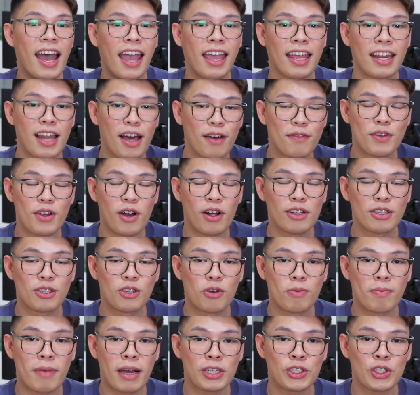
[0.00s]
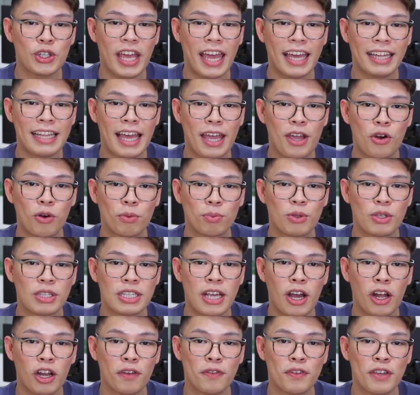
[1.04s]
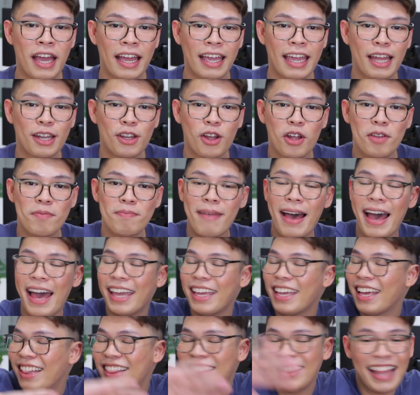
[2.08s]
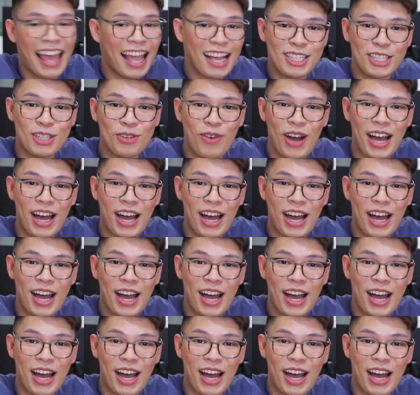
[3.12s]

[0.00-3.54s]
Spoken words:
I love you all so much and I hope to see all of you again on my next